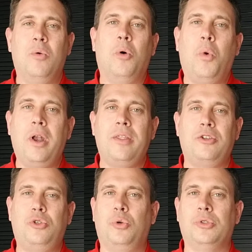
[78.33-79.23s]
Well, one of
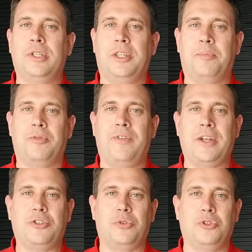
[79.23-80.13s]
the tools that the
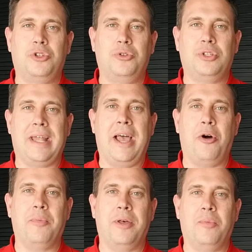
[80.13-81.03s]
professionals use to
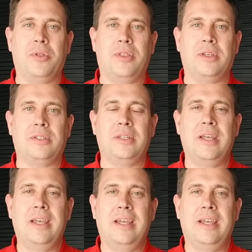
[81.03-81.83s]
help them with this